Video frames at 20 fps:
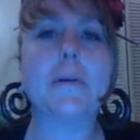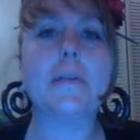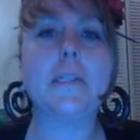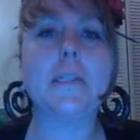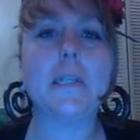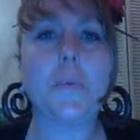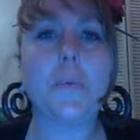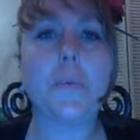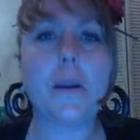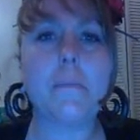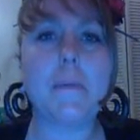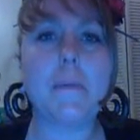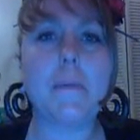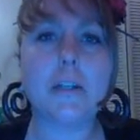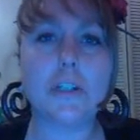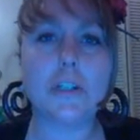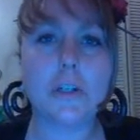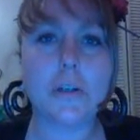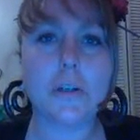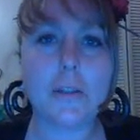So you want to
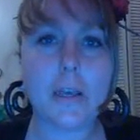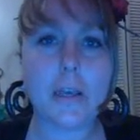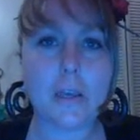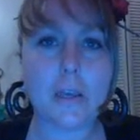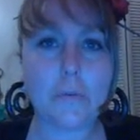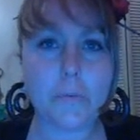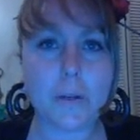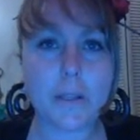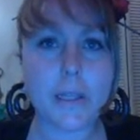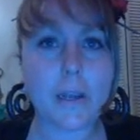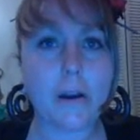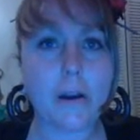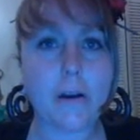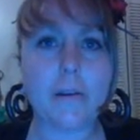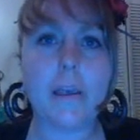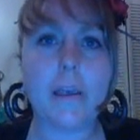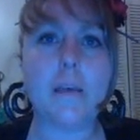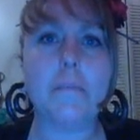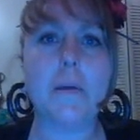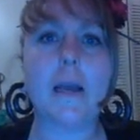make sure that you really are
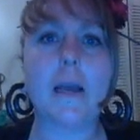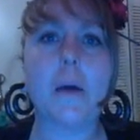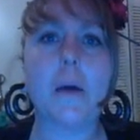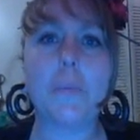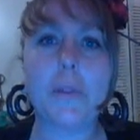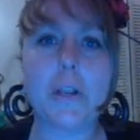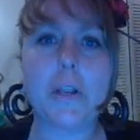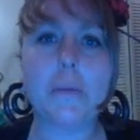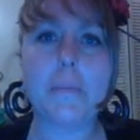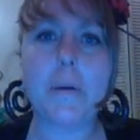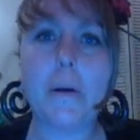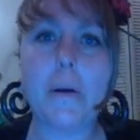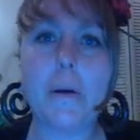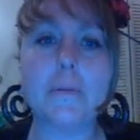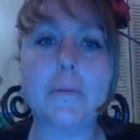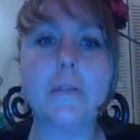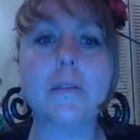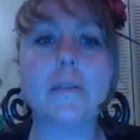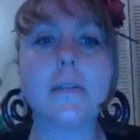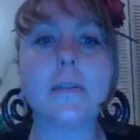keeping up with your
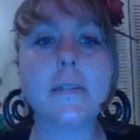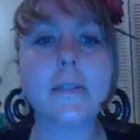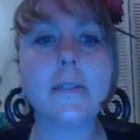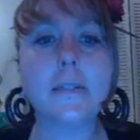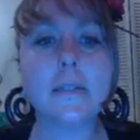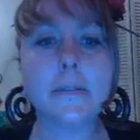posts.